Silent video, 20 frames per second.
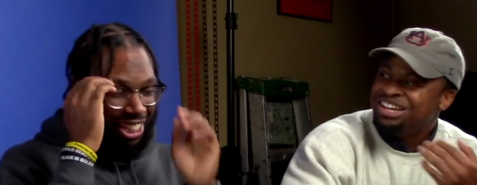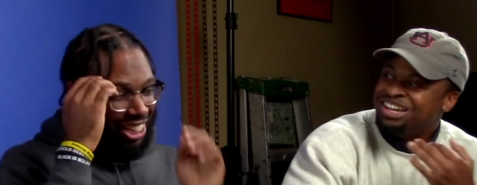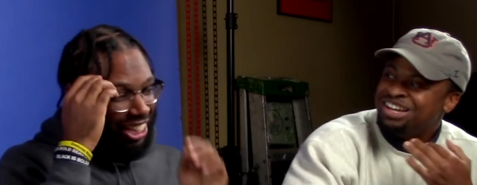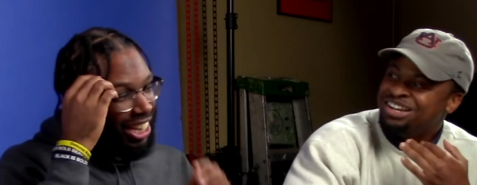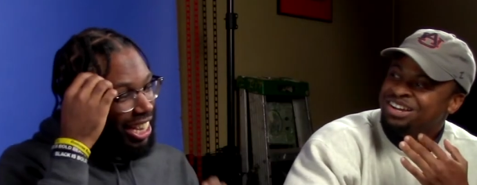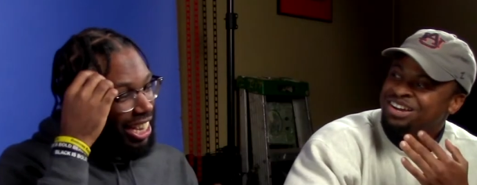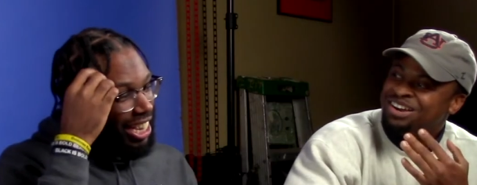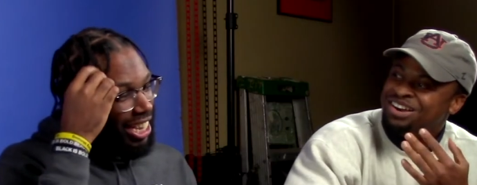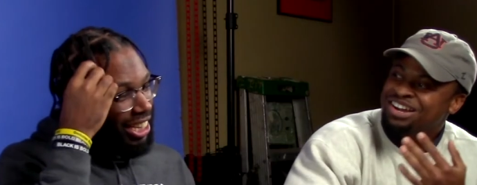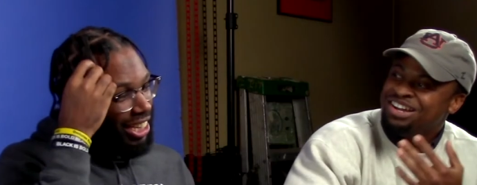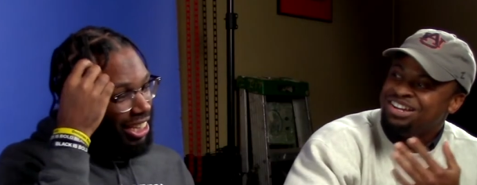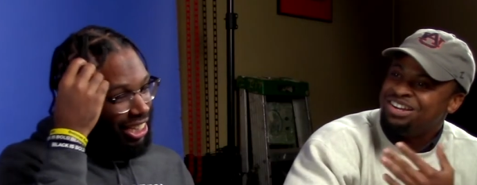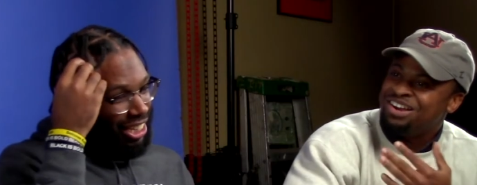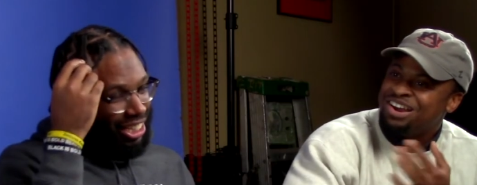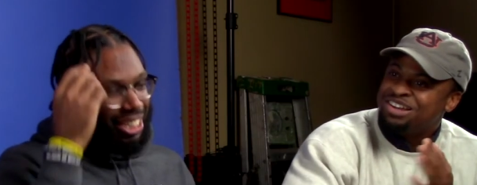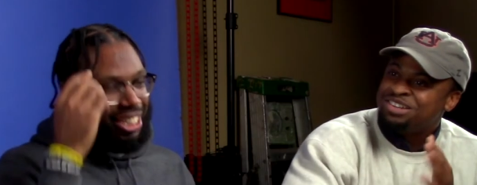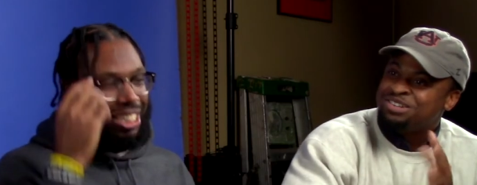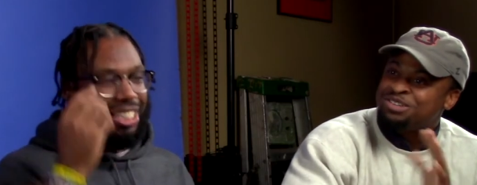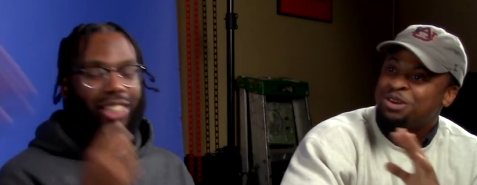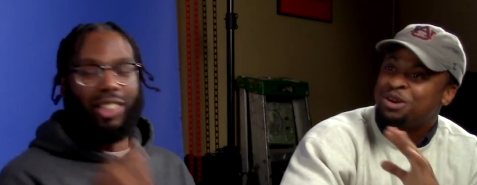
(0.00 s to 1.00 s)
Speaker 1: right, all right.
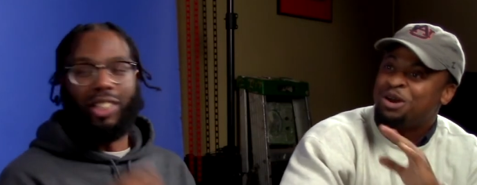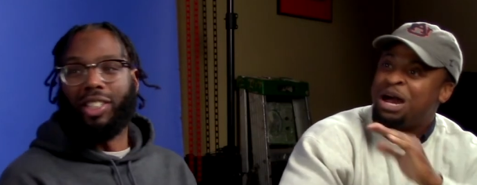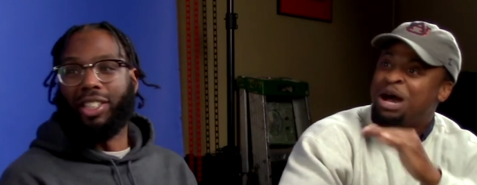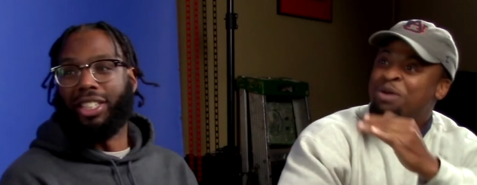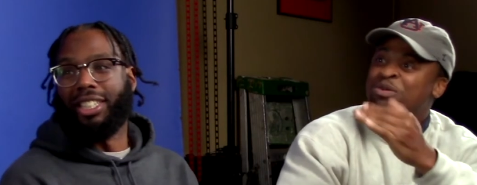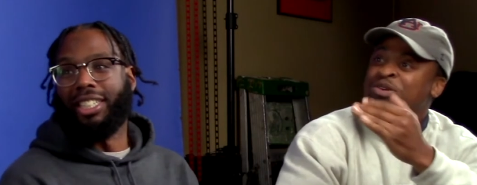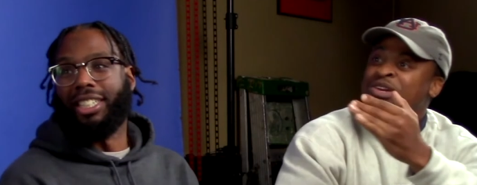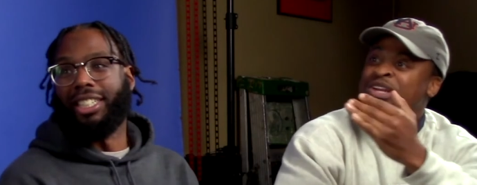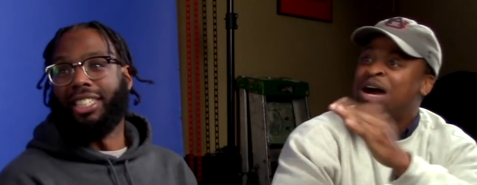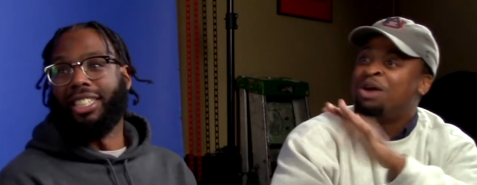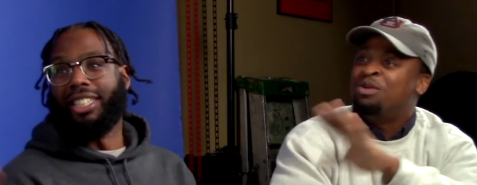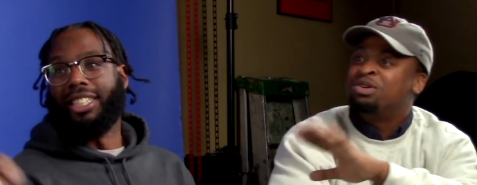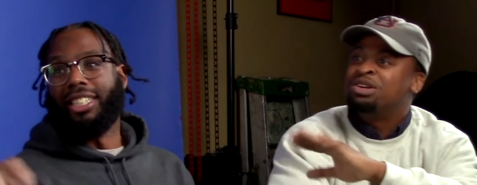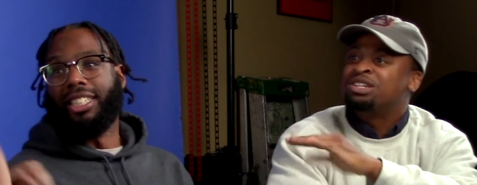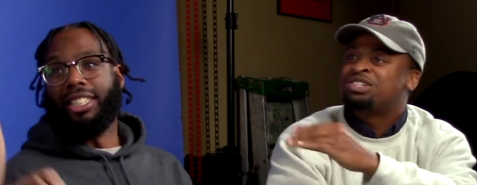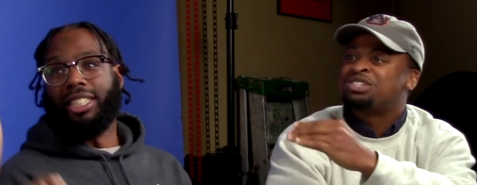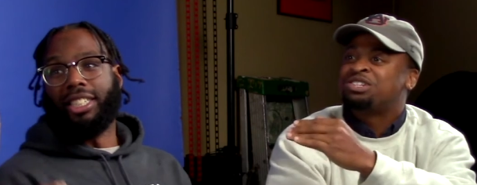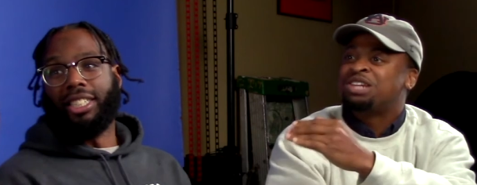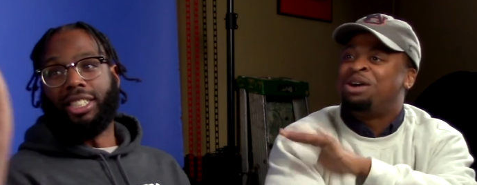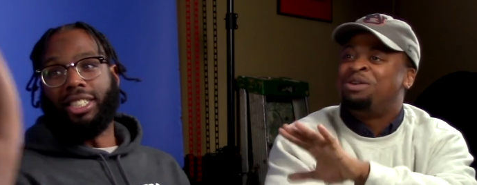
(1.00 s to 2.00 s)
So I want to, I want to,
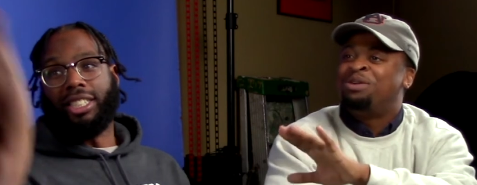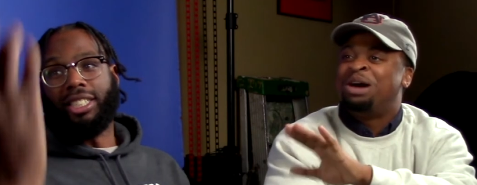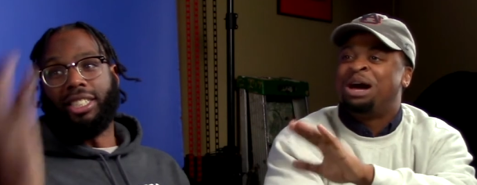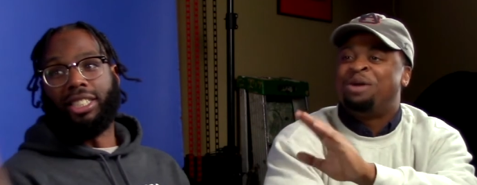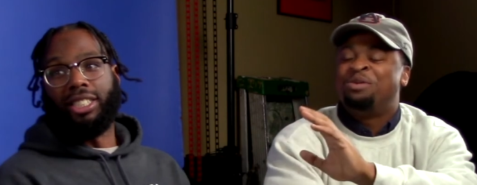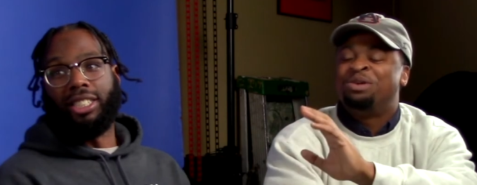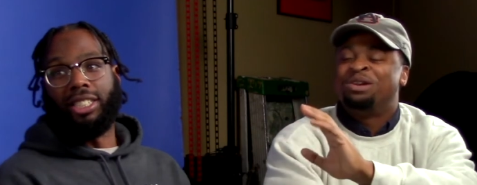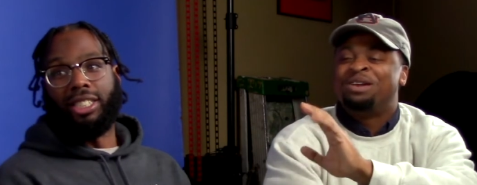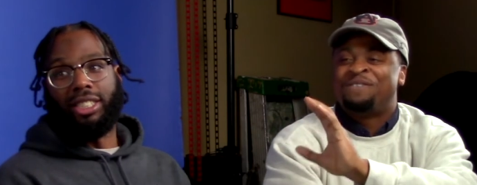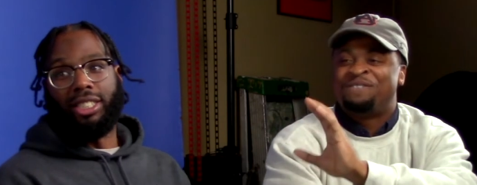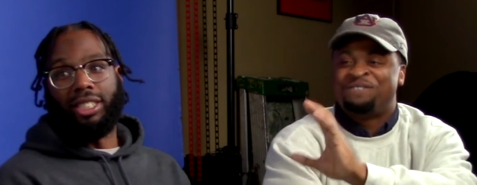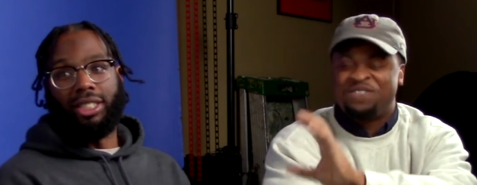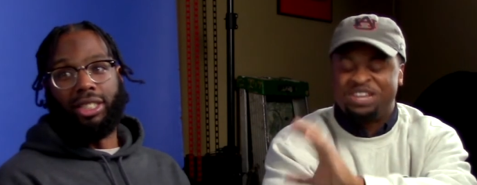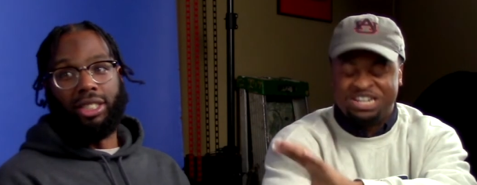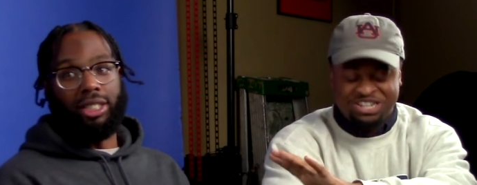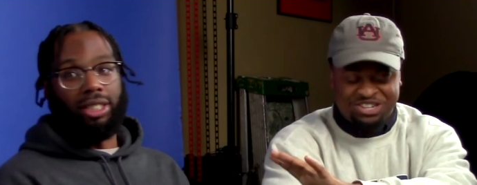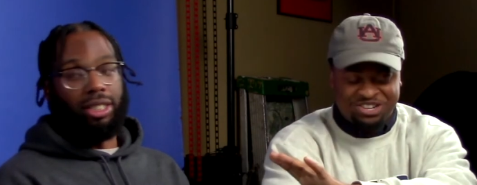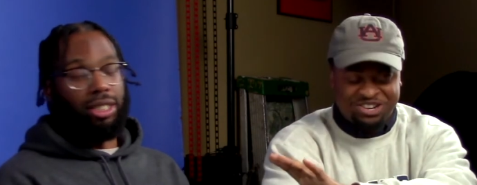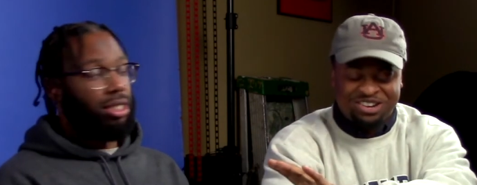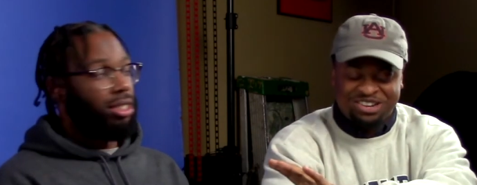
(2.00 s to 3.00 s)
I want to finish
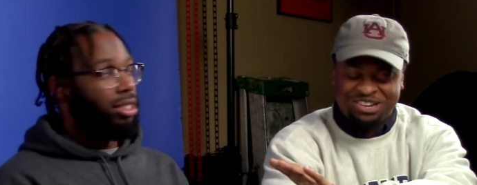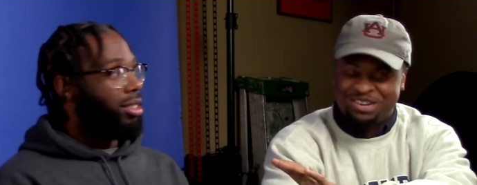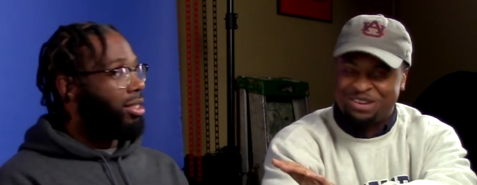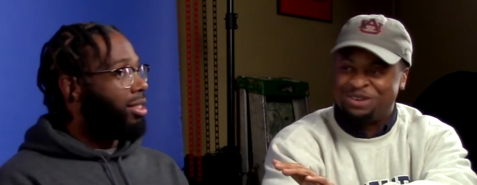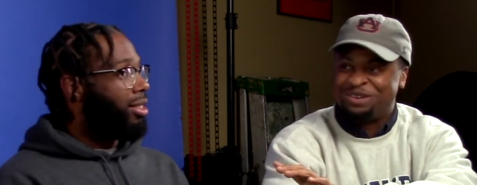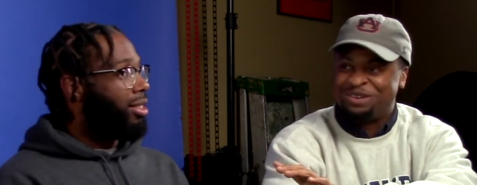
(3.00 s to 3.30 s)
on Cody.